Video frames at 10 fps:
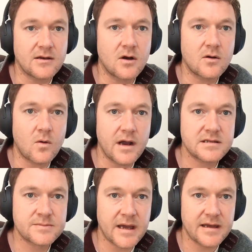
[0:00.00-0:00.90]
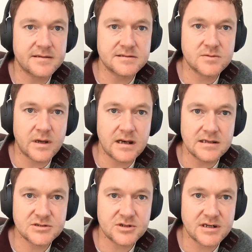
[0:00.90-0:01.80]
Not quite as bad as when
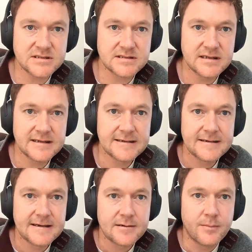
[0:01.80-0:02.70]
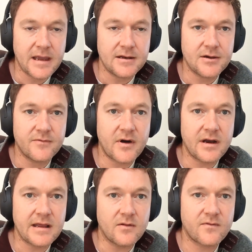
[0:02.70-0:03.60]
Liz Truss made her
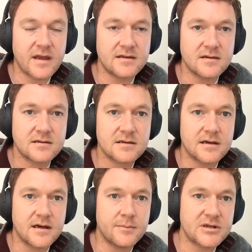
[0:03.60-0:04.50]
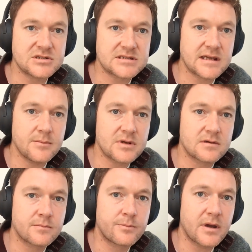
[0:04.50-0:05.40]
very ill-fated budget
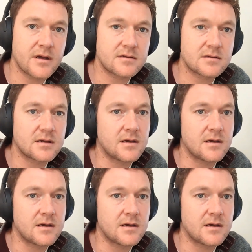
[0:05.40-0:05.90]
statement, but